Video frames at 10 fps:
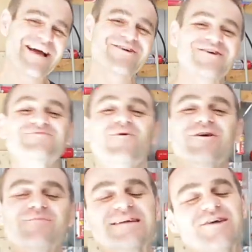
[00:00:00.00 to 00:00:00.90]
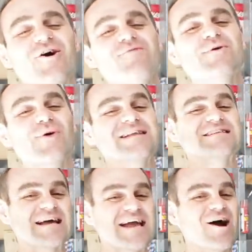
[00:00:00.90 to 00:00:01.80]
Hey guys, welcome back to Home Built, and
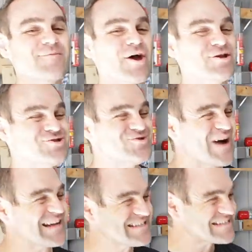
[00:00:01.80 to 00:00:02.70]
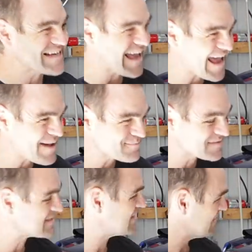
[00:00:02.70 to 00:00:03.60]
today I'm going to
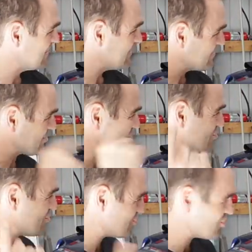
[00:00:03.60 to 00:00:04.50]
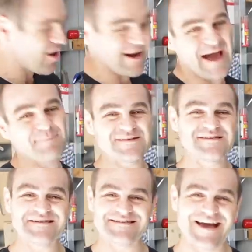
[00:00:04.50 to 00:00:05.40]
attempt to shine up the
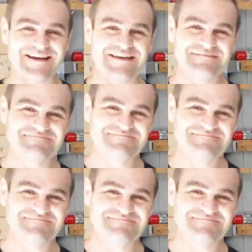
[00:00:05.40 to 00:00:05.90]
680.